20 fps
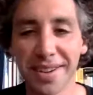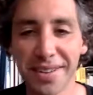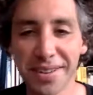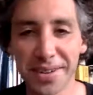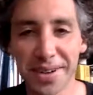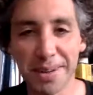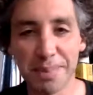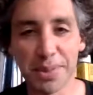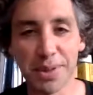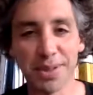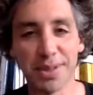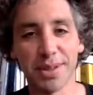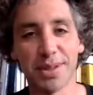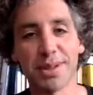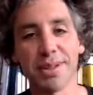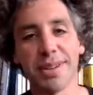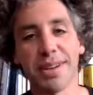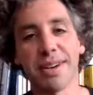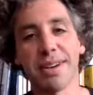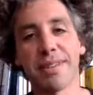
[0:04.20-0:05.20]
to another
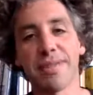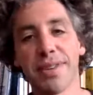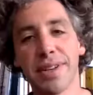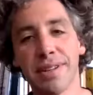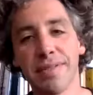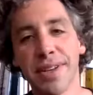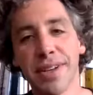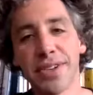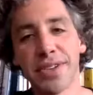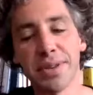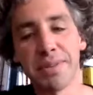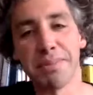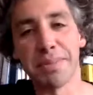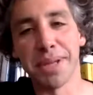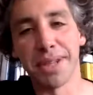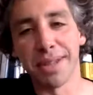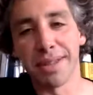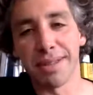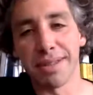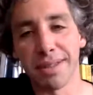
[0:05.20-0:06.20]
episode of
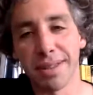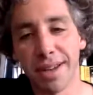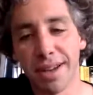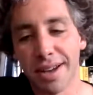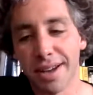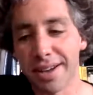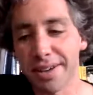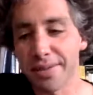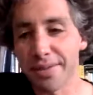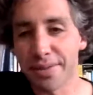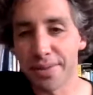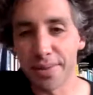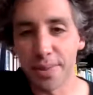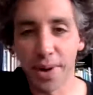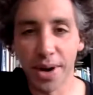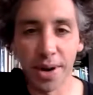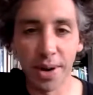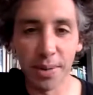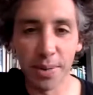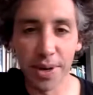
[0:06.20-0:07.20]
Innovation Minutes
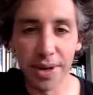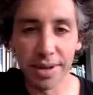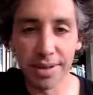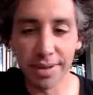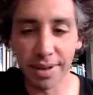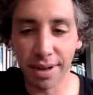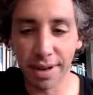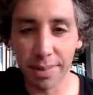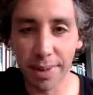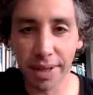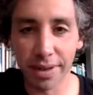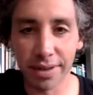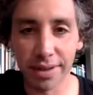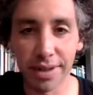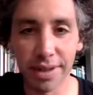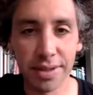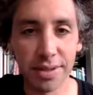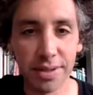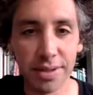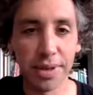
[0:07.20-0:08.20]
Live, where we talk
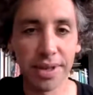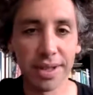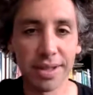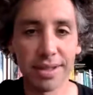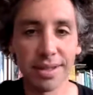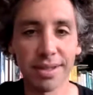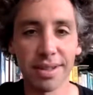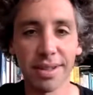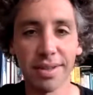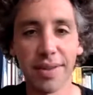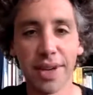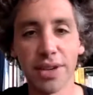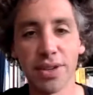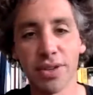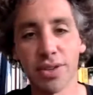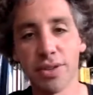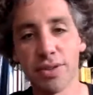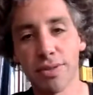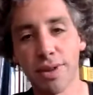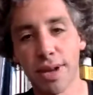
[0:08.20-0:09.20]
about this week's
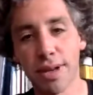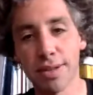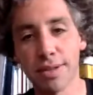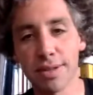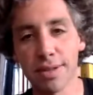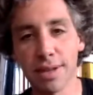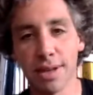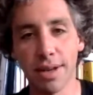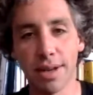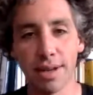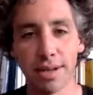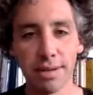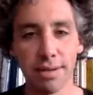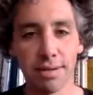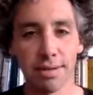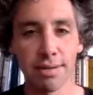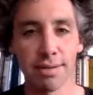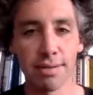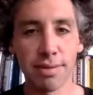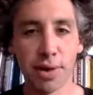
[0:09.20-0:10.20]
innovation trends
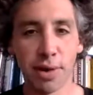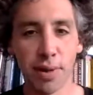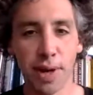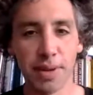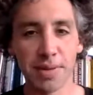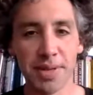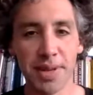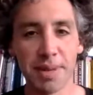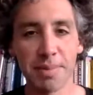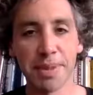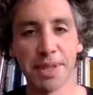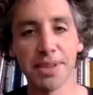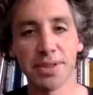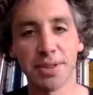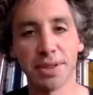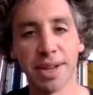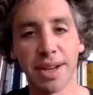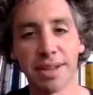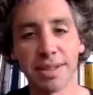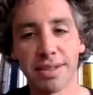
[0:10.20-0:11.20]
in around 10
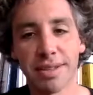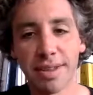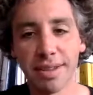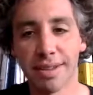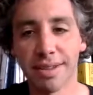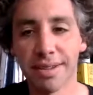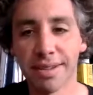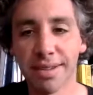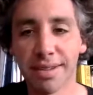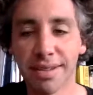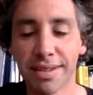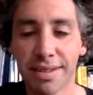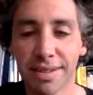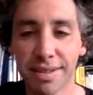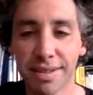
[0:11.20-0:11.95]
minutes or less.